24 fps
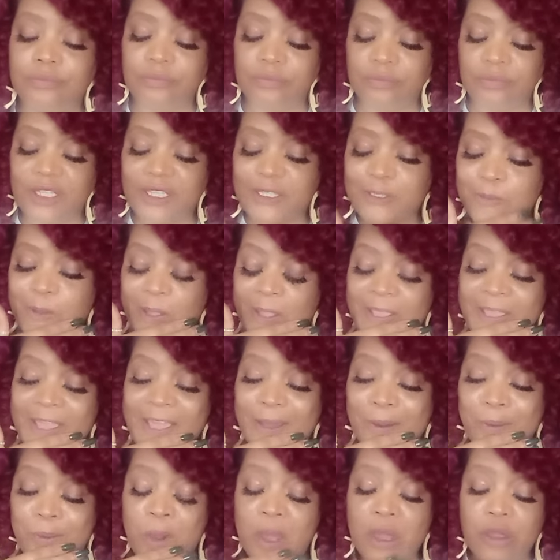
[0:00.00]
That's why you
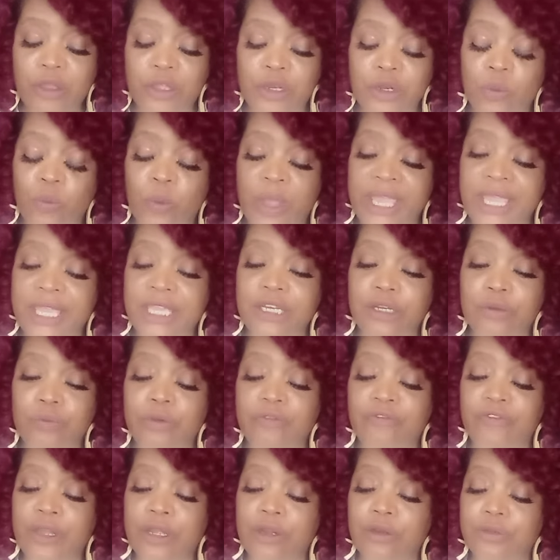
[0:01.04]
got walking away in the
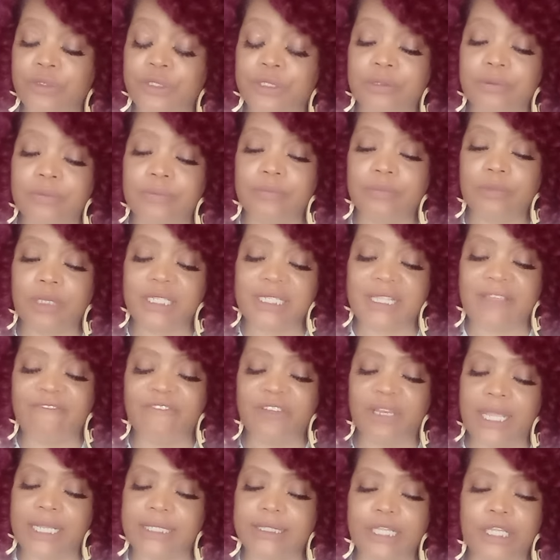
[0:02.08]
reverse. Because I
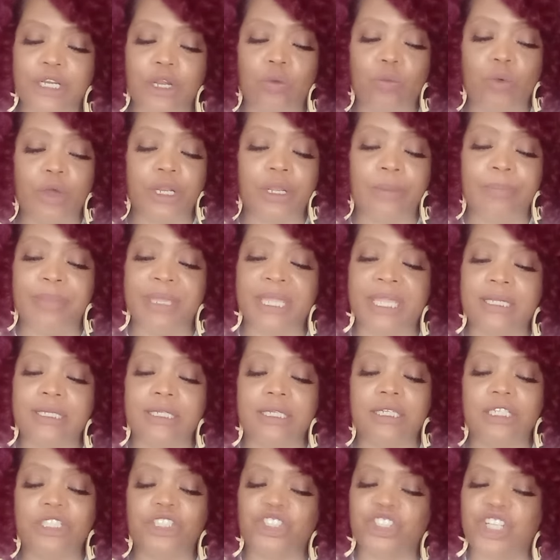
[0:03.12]
feel like they don't want to
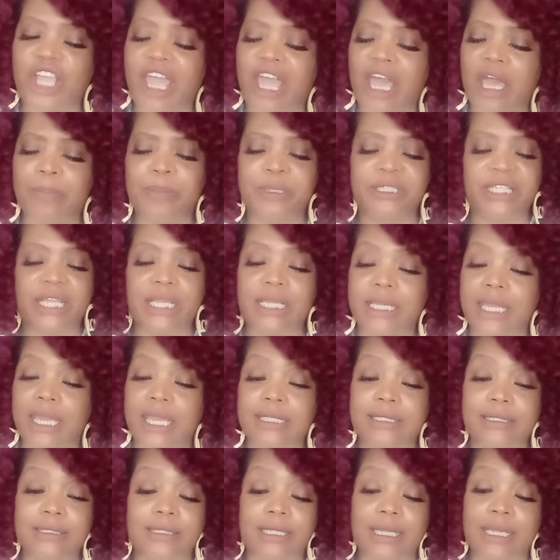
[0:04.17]
abandon the child, but they
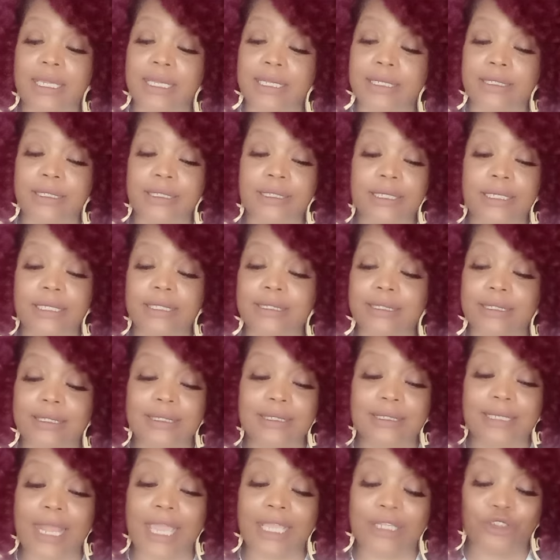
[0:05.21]
can't stand it.
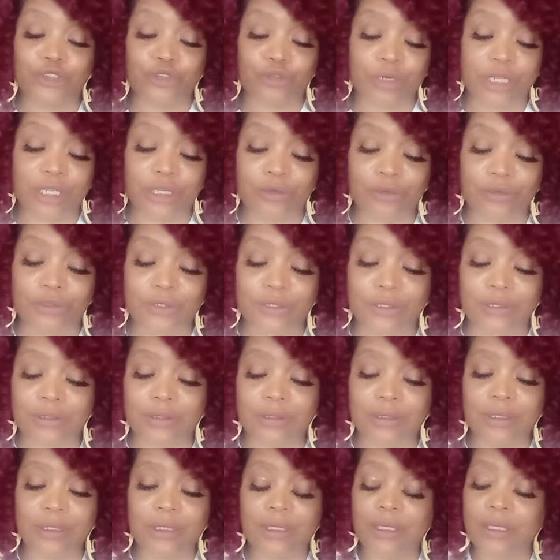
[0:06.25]
It's like triggers.
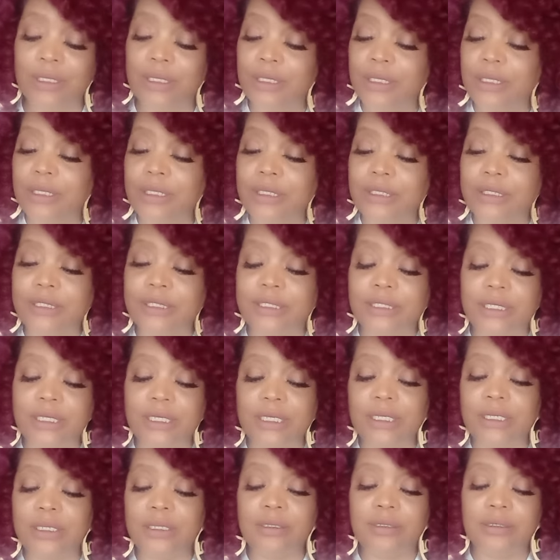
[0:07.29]

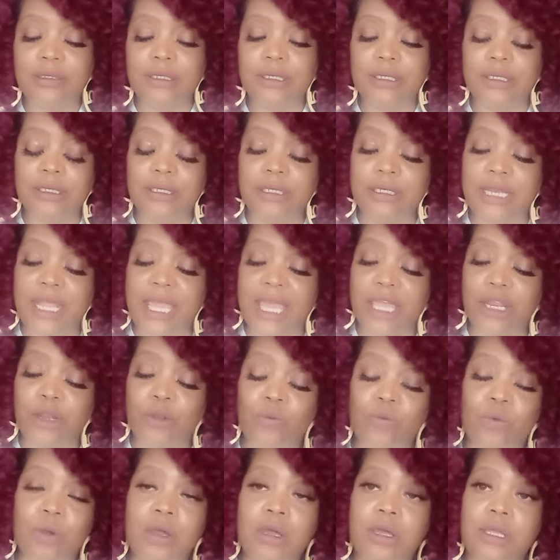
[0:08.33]
See, Nine of
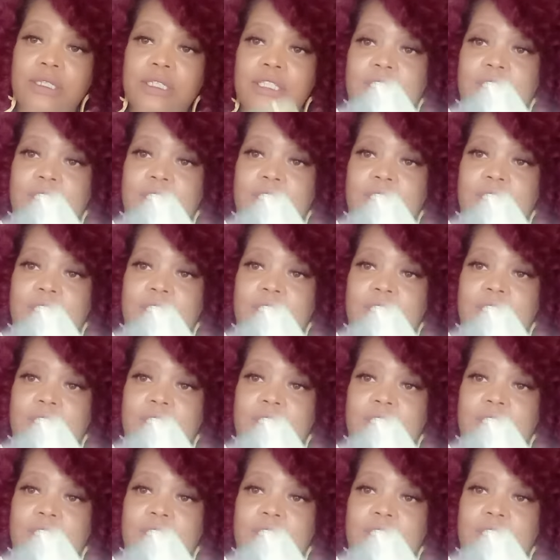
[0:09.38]
Wands.